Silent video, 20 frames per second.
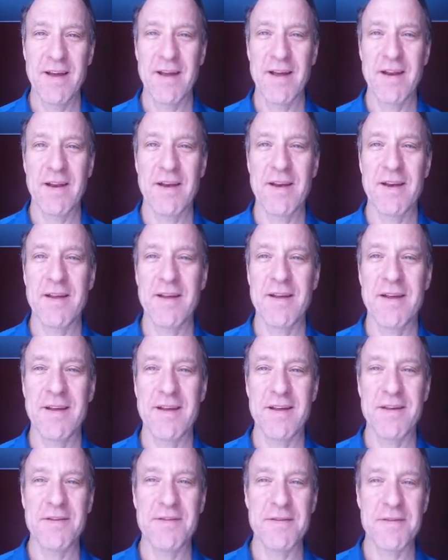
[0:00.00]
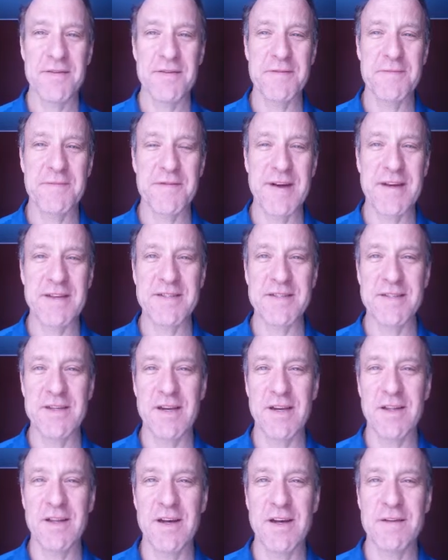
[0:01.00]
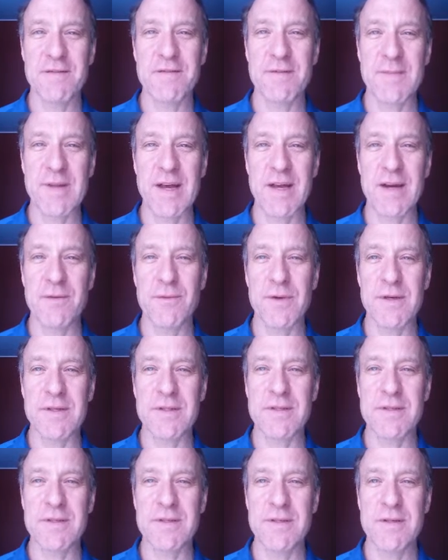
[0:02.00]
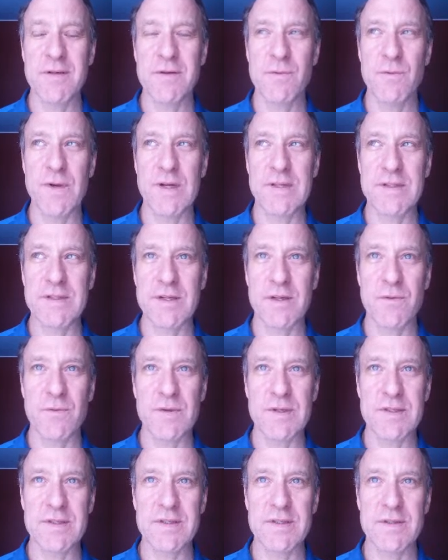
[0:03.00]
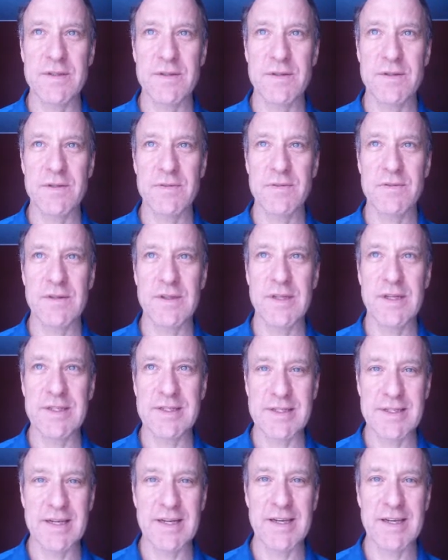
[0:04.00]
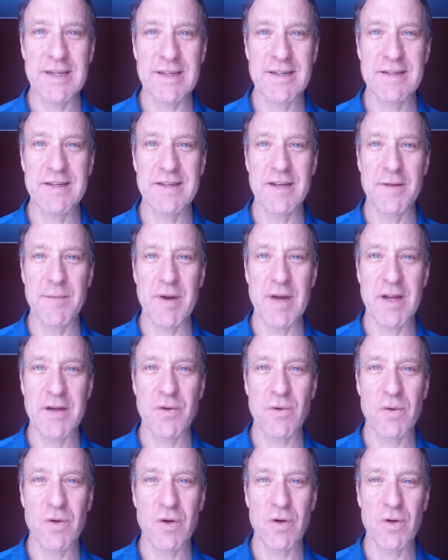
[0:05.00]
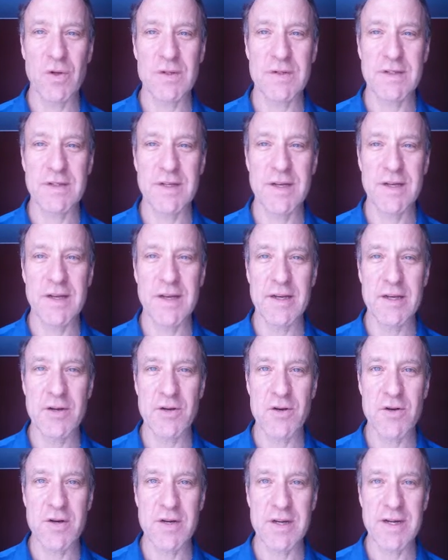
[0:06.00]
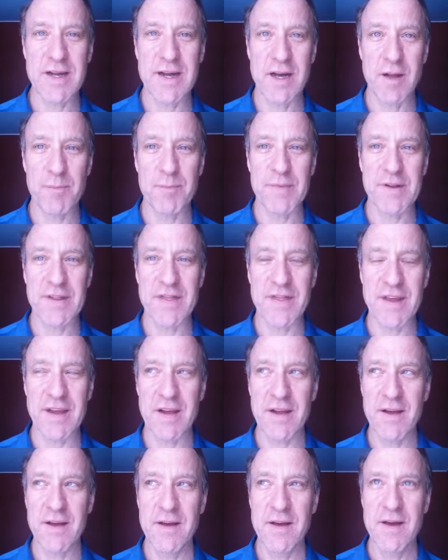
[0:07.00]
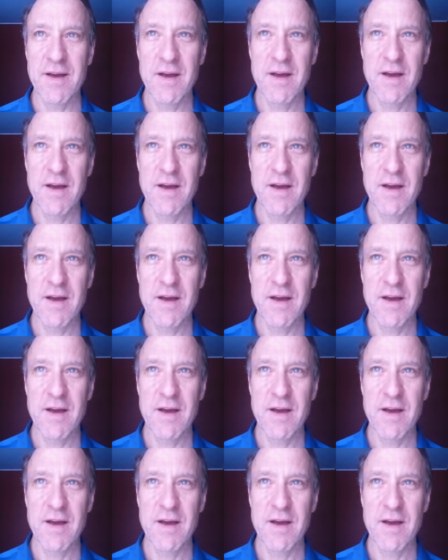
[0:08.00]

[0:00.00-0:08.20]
And uh, the fascinating line from that was Winston was listening to Emmanuel Goldstein, and you couldn't help but think